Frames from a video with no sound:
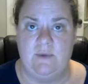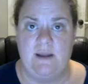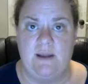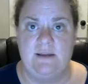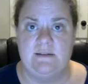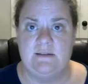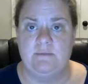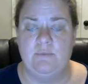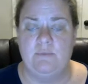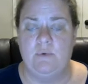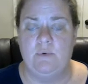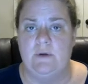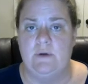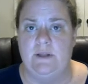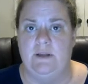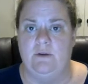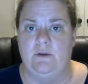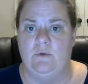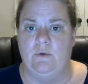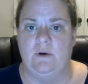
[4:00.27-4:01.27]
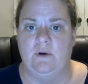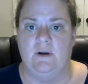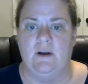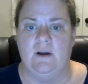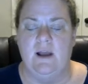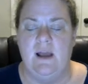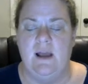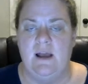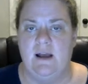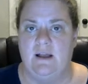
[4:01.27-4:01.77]
is important. Or
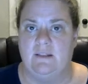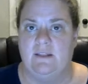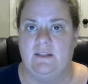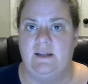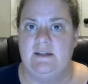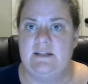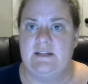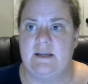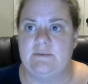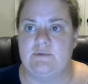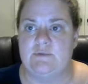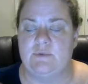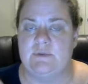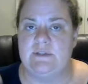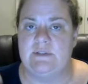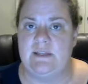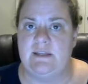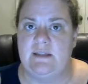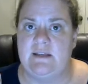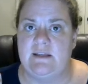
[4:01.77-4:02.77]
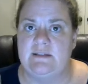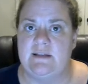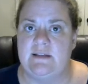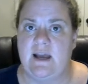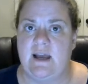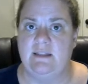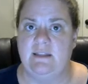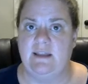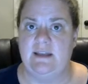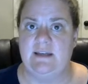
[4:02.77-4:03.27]
a lot of times we'll see things
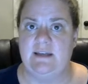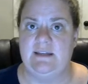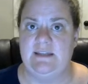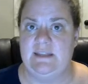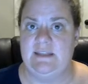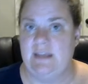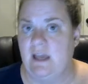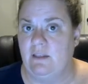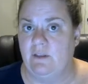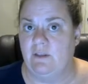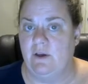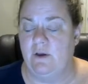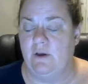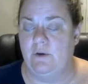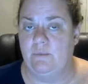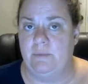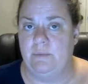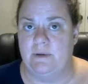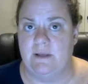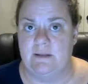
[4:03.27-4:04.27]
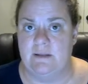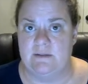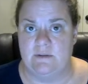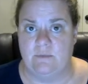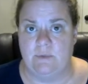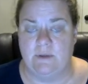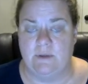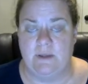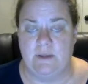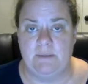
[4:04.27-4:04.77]
highlighted yellow because it
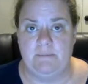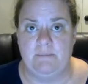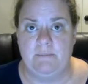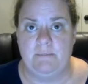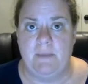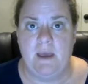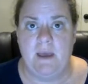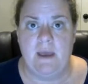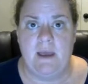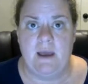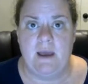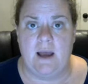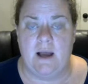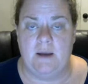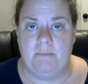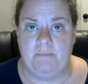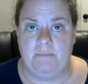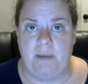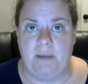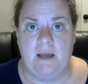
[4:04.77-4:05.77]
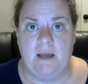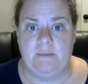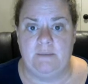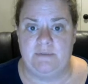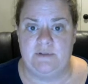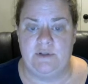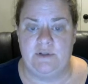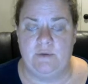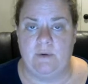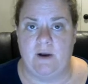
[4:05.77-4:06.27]
really
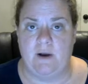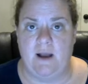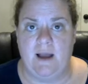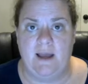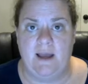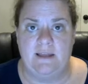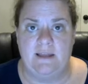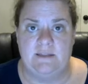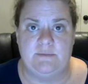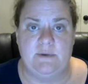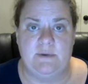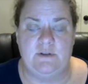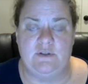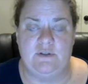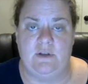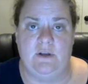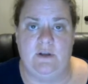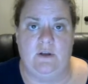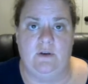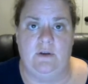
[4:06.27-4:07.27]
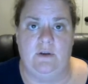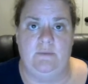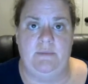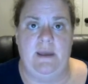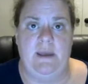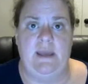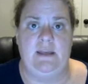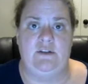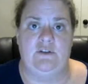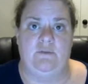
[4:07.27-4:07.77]
pops to our eye, especially on a
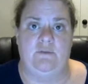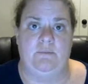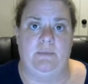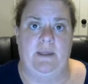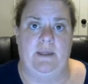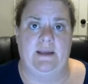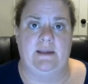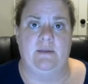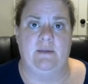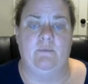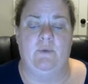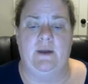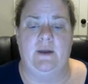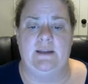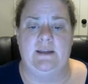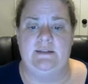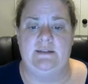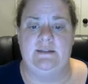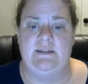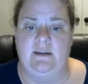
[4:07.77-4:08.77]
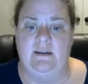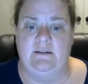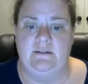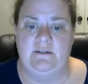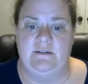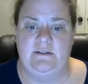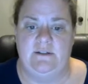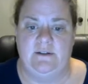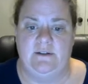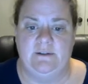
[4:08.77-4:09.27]
page of black and white
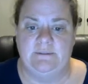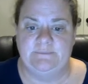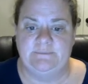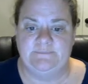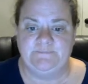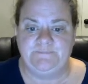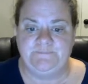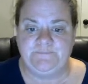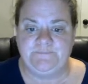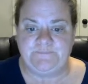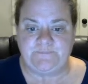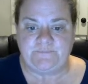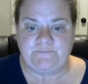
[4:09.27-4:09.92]
text.